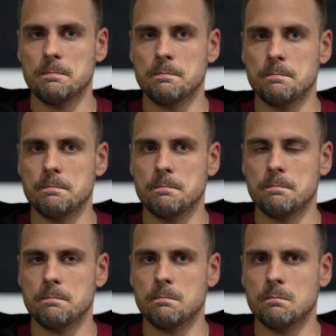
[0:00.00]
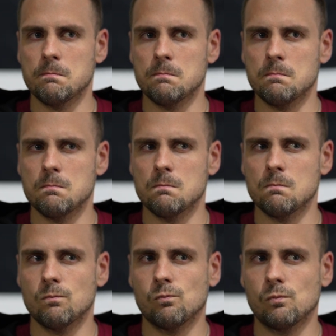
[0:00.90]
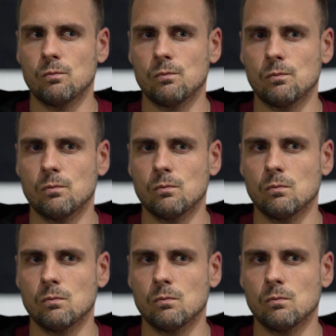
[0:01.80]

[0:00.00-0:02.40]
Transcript: No one is speaking in this clip.